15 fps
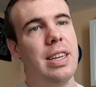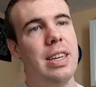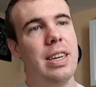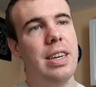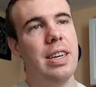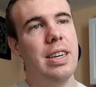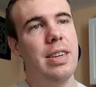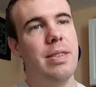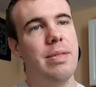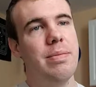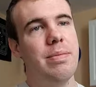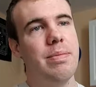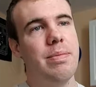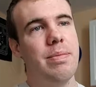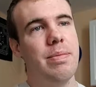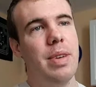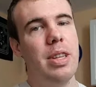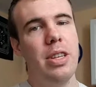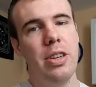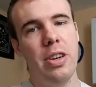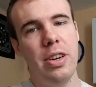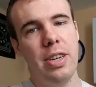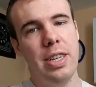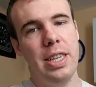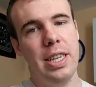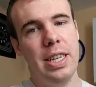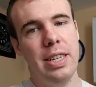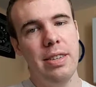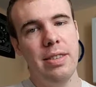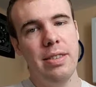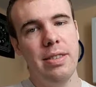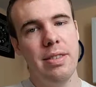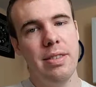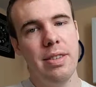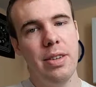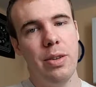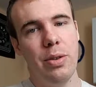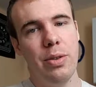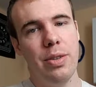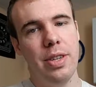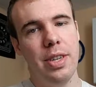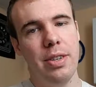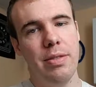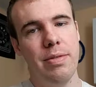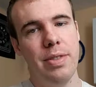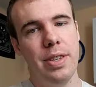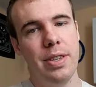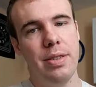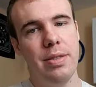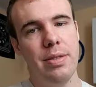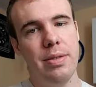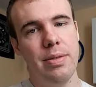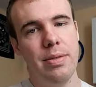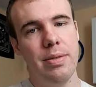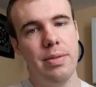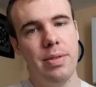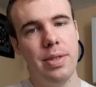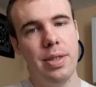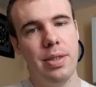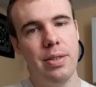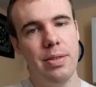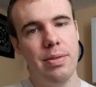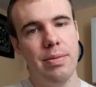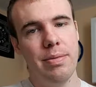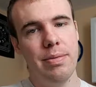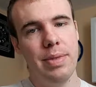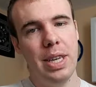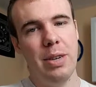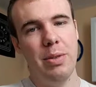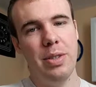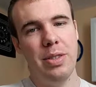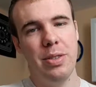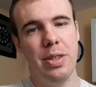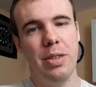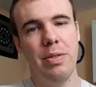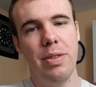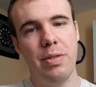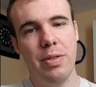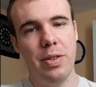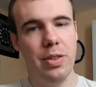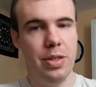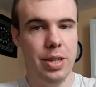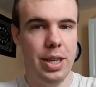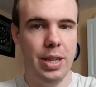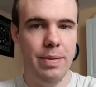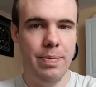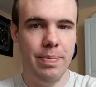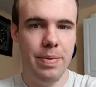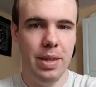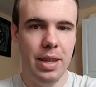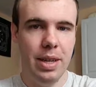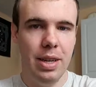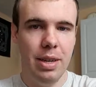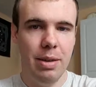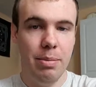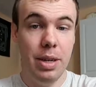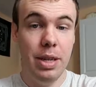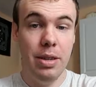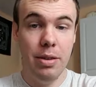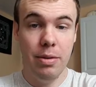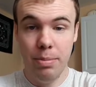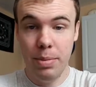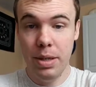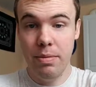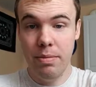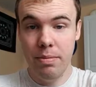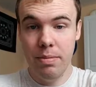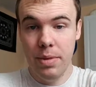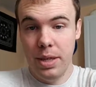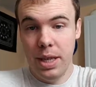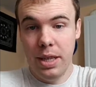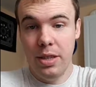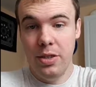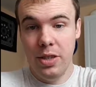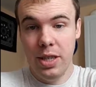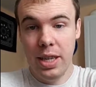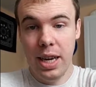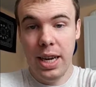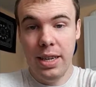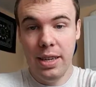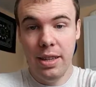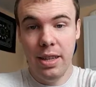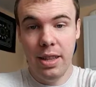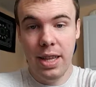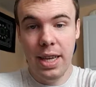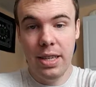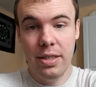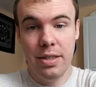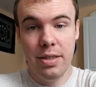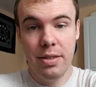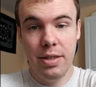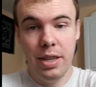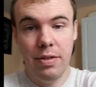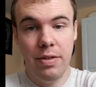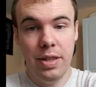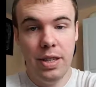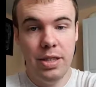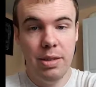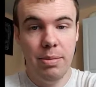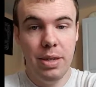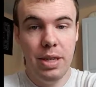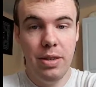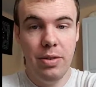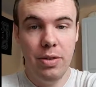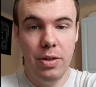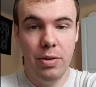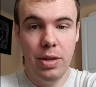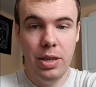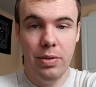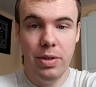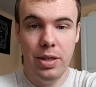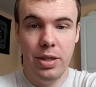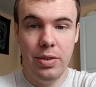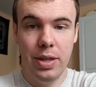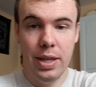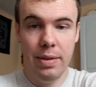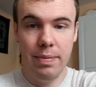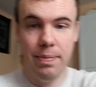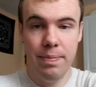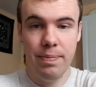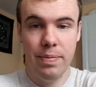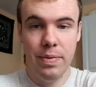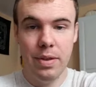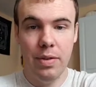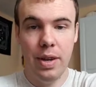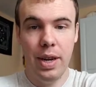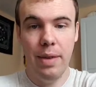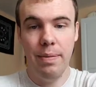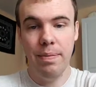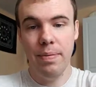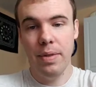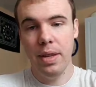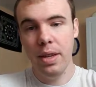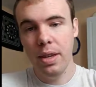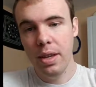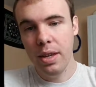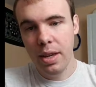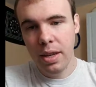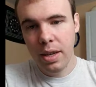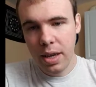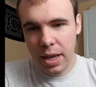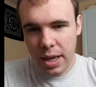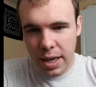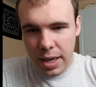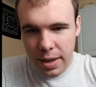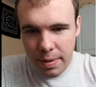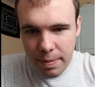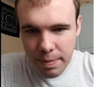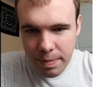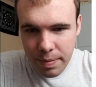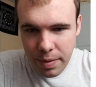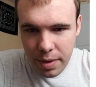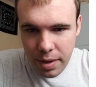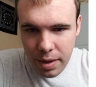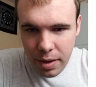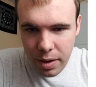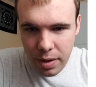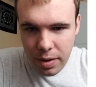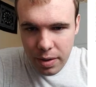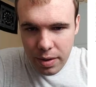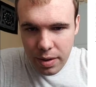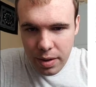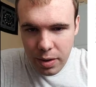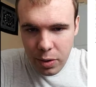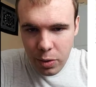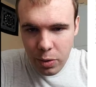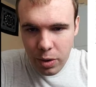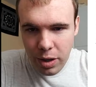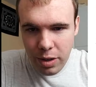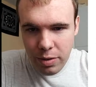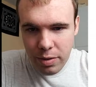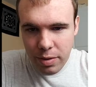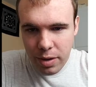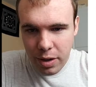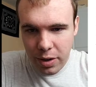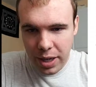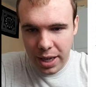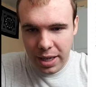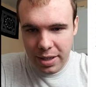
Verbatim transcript: Um, a little hard to get a hold of though, so that was sort of unfortunate. But but intelligent guy nonetheless. Definitely somebody who knew what he was doing, right? Um, who are the okay?